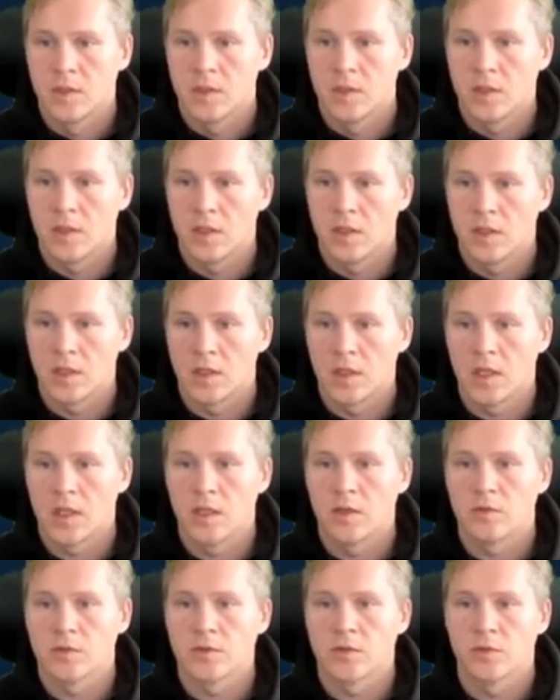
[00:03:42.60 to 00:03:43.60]

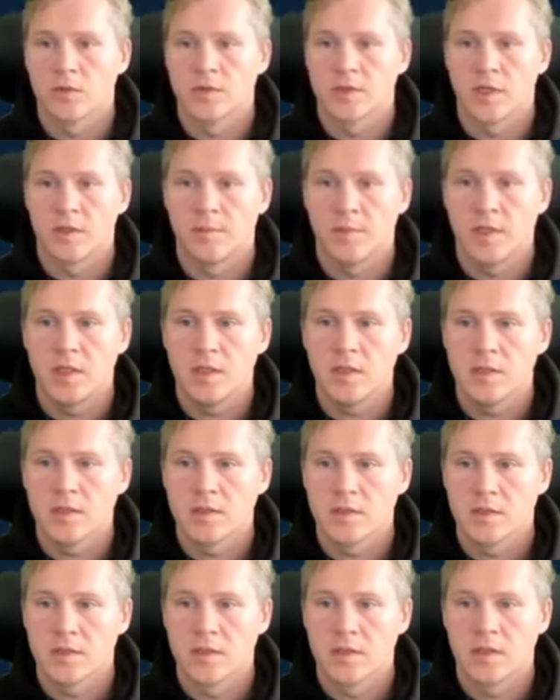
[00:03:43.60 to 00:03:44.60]
allow source
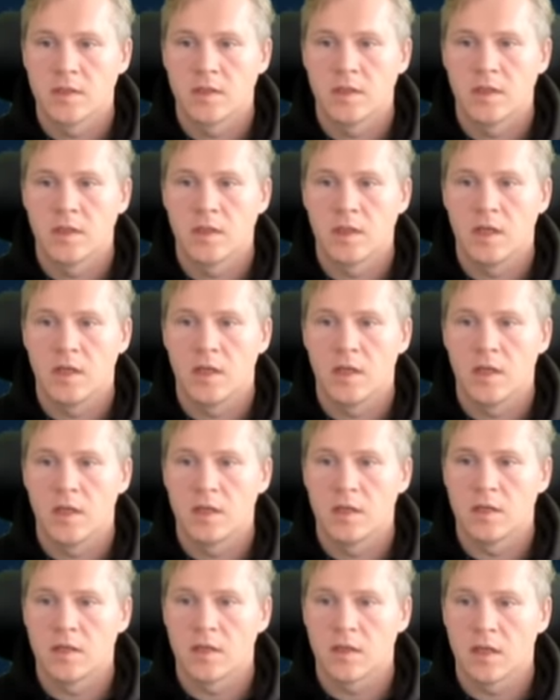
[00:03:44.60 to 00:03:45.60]
IPs,
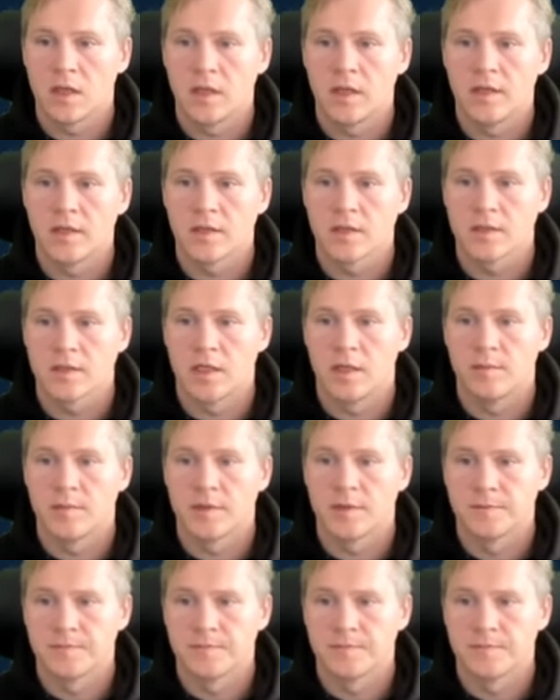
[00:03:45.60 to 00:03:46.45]
and client accept.